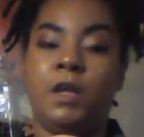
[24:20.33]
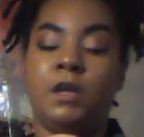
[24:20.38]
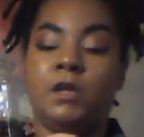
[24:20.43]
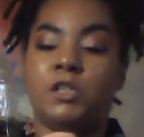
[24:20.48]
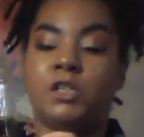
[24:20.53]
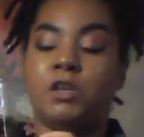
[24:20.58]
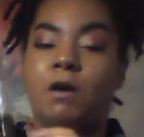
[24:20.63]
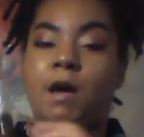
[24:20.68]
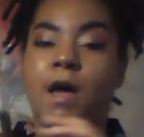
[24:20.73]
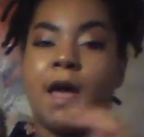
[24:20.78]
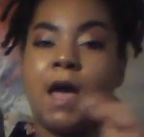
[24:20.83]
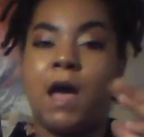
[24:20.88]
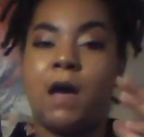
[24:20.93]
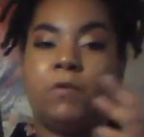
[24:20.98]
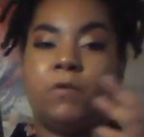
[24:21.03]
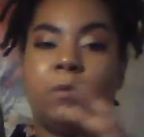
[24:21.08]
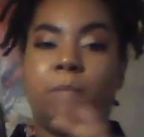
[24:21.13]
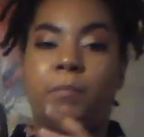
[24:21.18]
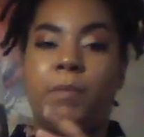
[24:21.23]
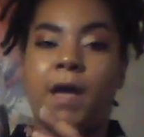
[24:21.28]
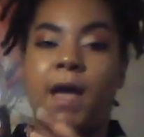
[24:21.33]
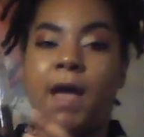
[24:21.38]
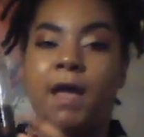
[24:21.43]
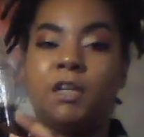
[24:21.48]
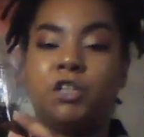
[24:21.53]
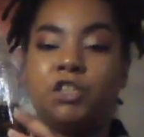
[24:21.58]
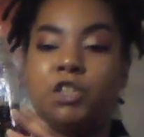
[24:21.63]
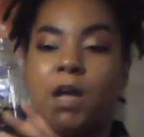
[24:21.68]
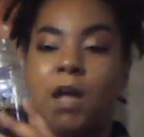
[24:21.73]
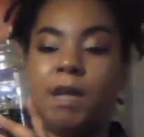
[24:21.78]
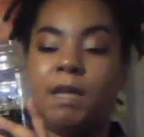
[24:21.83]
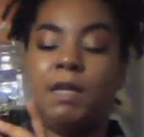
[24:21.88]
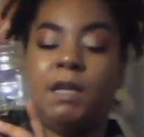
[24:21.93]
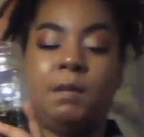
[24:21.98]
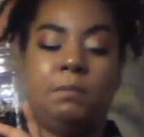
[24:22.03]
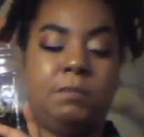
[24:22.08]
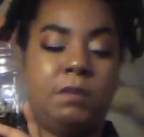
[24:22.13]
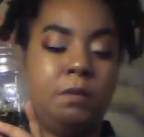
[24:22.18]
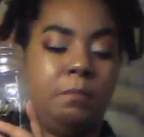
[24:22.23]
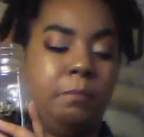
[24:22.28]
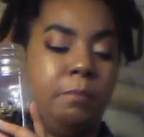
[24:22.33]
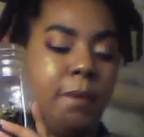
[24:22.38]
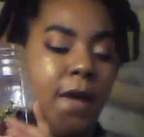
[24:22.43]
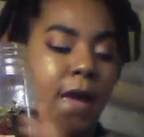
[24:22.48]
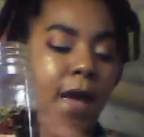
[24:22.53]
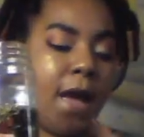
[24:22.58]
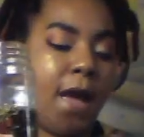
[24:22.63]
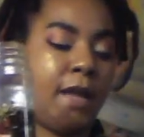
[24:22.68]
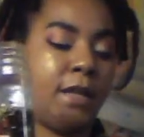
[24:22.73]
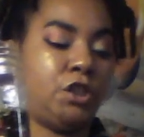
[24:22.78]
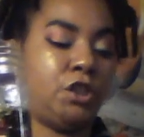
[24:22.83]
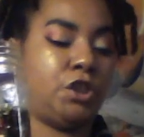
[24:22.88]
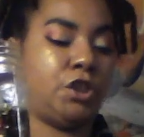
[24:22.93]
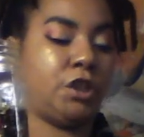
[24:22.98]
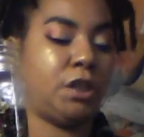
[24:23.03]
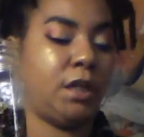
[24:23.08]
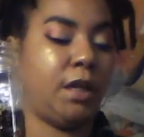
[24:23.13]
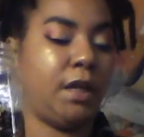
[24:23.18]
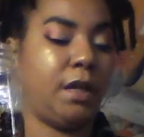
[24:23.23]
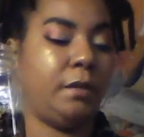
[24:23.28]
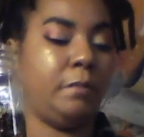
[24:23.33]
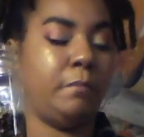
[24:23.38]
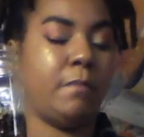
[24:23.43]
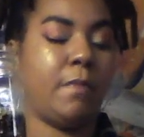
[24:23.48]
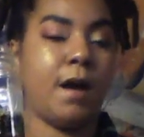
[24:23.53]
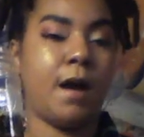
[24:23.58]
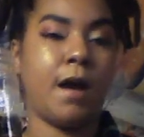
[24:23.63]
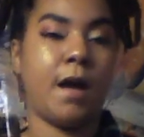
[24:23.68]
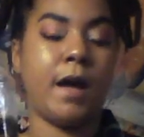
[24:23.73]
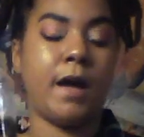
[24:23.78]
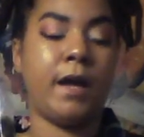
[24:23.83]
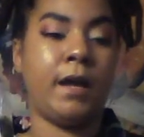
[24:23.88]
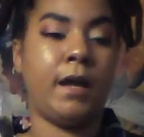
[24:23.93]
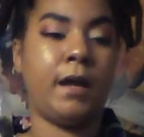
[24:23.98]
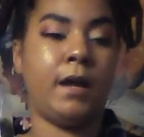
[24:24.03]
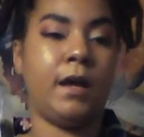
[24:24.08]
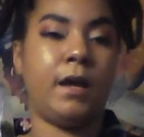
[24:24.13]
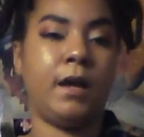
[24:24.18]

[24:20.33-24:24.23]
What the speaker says: So I have a batch. I keep the batch in my